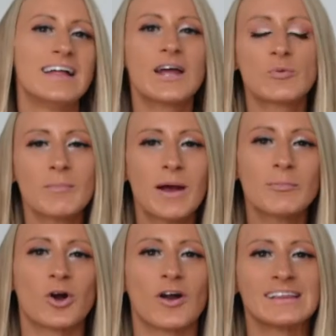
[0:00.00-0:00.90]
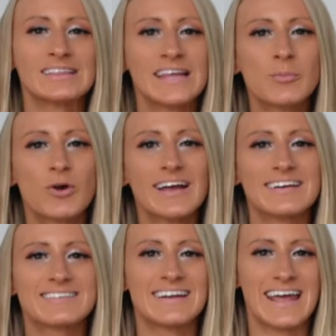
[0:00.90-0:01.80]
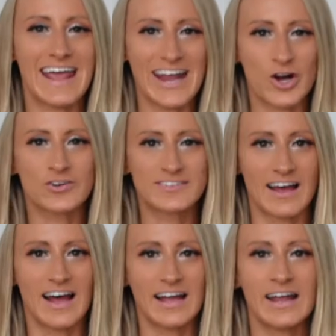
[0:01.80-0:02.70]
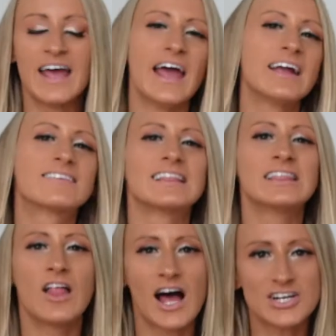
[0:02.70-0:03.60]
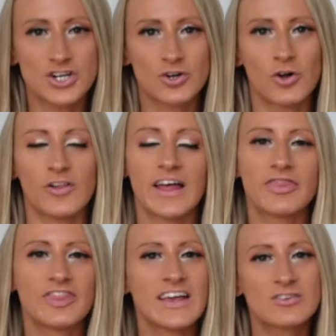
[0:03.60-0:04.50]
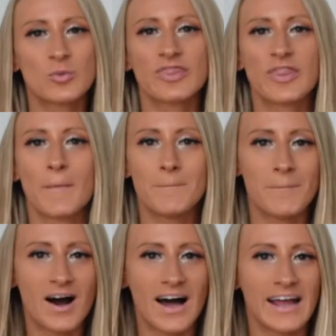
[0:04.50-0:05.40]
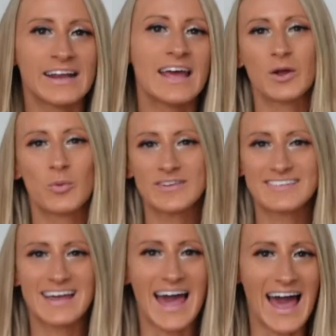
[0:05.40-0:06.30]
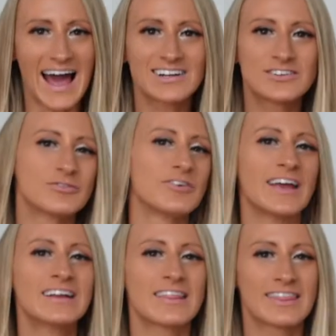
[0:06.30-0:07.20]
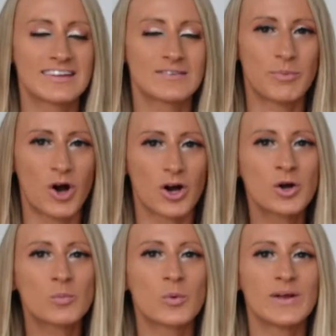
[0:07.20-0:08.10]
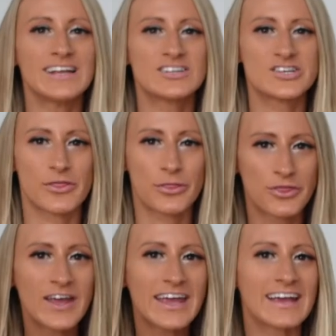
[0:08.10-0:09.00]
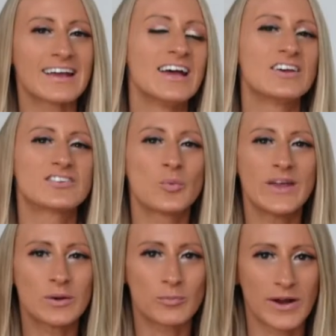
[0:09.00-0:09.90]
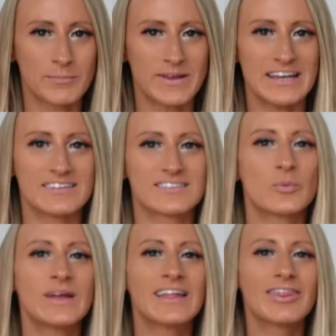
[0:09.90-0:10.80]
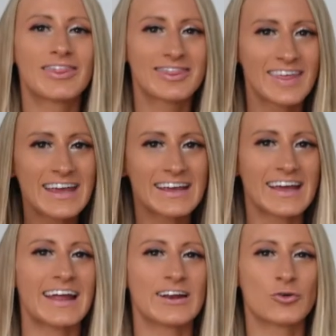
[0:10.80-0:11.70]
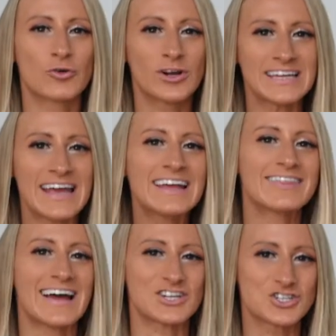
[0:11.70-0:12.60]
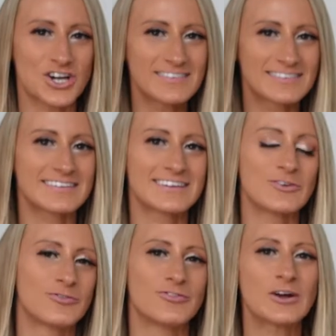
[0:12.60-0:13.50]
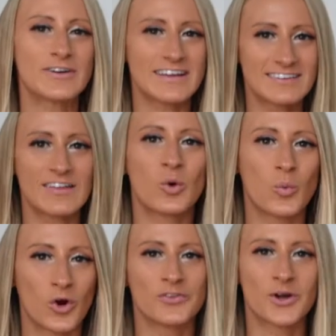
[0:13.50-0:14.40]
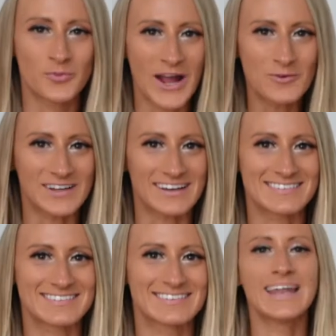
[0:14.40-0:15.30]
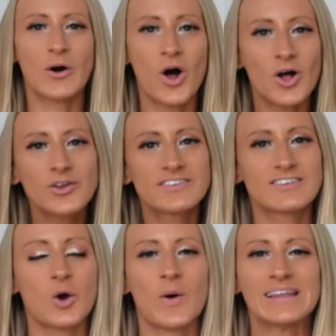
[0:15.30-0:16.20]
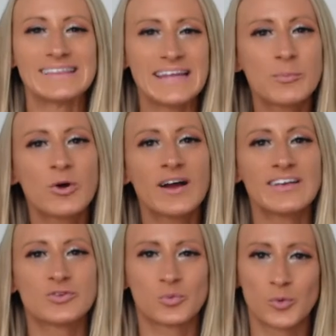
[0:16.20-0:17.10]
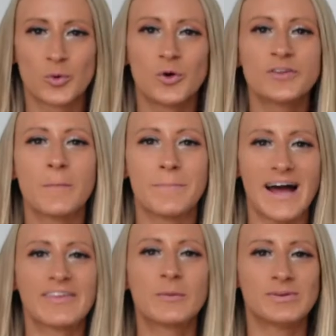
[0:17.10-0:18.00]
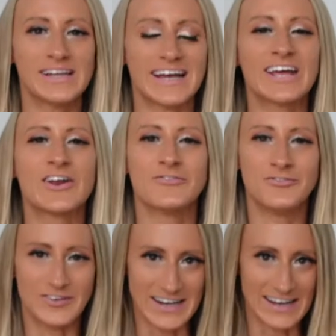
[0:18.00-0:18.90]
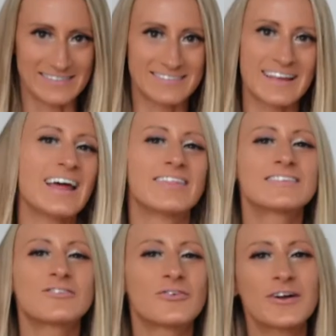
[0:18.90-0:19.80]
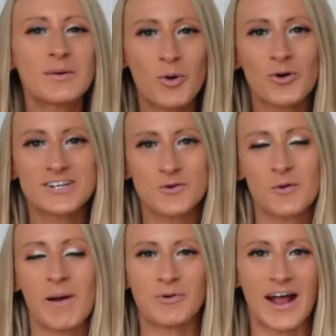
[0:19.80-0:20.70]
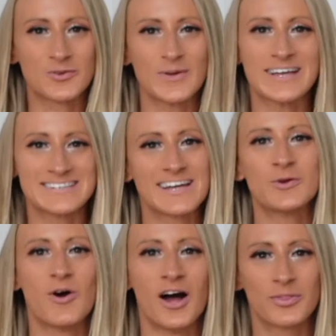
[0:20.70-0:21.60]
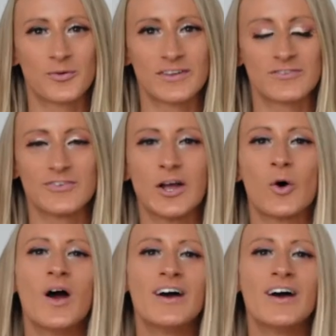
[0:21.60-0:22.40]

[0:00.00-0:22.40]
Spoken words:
Now remember, Libra is an air sign. It's logical, it thinks with the mind. It wants to activate this part where we need to think so we can bring peace, so we can think and create that justice and fairness in the world around us. Now also, Libra is ruled by the planet Venus. This is very important to remember as we continue on through this video.